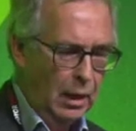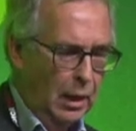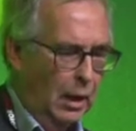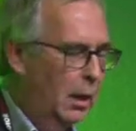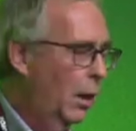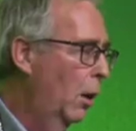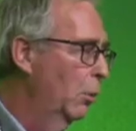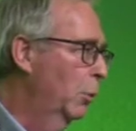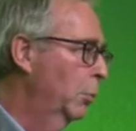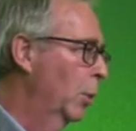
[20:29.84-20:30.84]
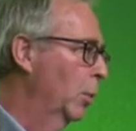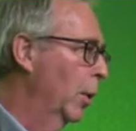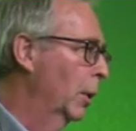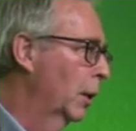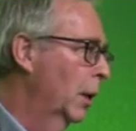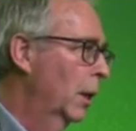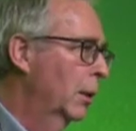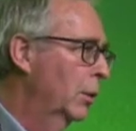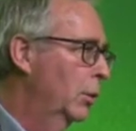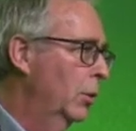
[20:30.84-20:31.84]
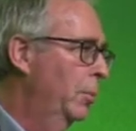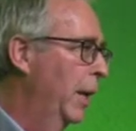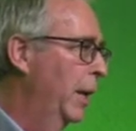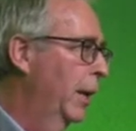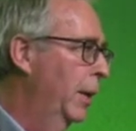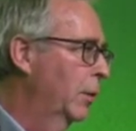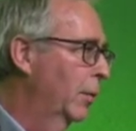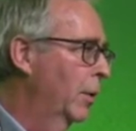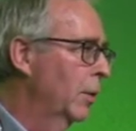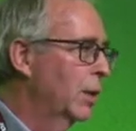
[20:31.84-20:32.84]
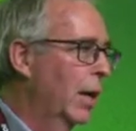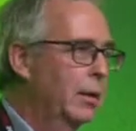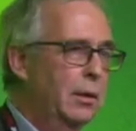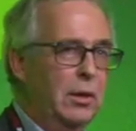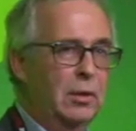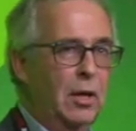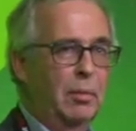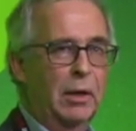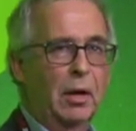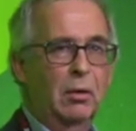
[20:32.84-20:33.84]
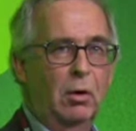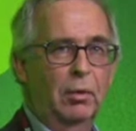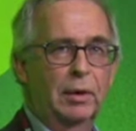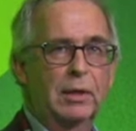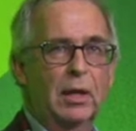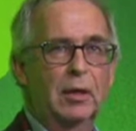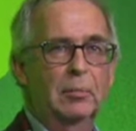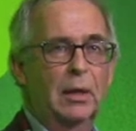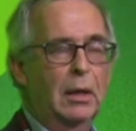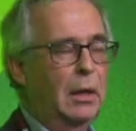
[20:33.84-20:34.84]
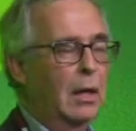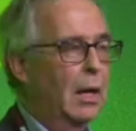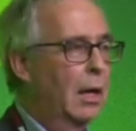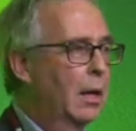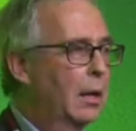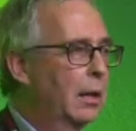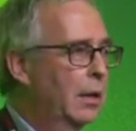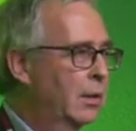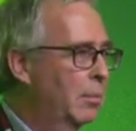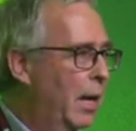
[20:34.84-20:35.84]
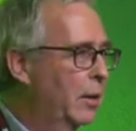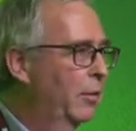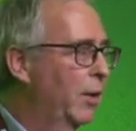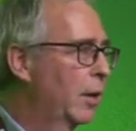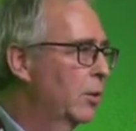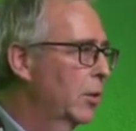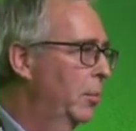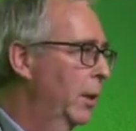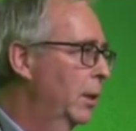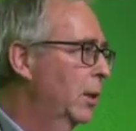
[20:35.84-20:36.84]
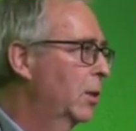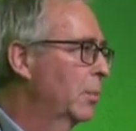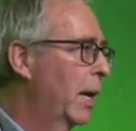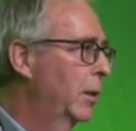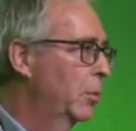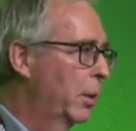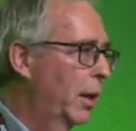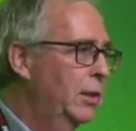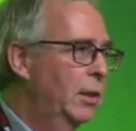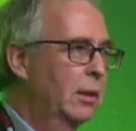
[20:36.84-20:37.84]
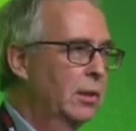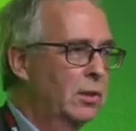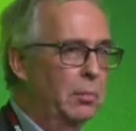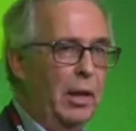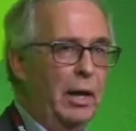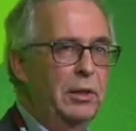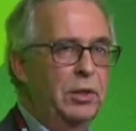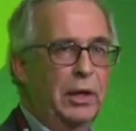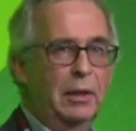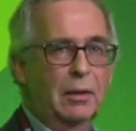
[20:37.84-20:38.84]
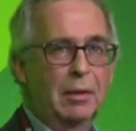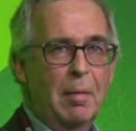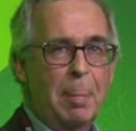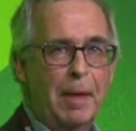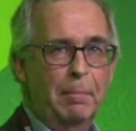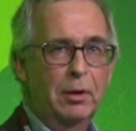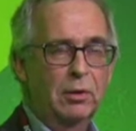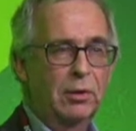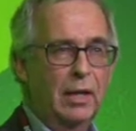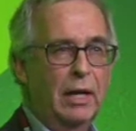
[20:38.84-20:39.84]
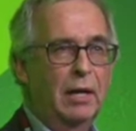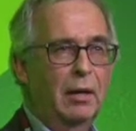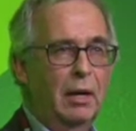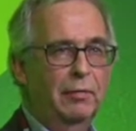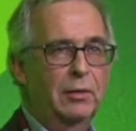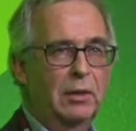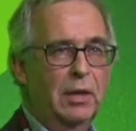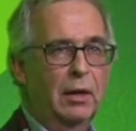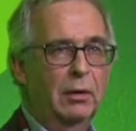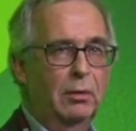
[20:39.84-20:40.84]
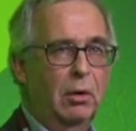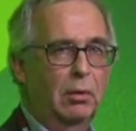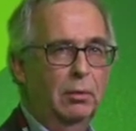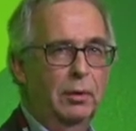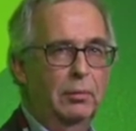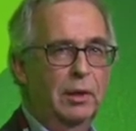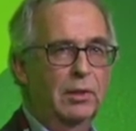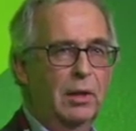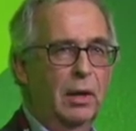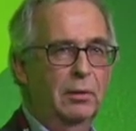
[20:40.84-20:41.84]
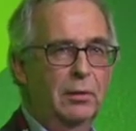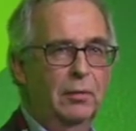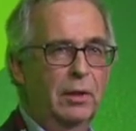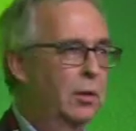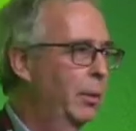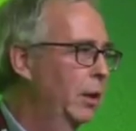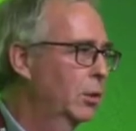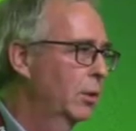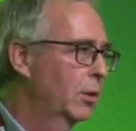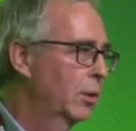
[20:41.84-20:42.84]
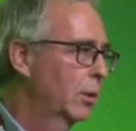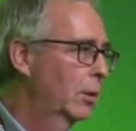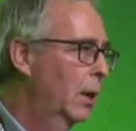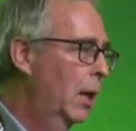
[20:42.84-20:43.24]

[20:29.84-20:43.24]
How it will work, the two big areas of concern, and it's coming out all the time, is the manufacturer's ability to manage pricing in the supply chain, because they have to take all the risk out of the equation. So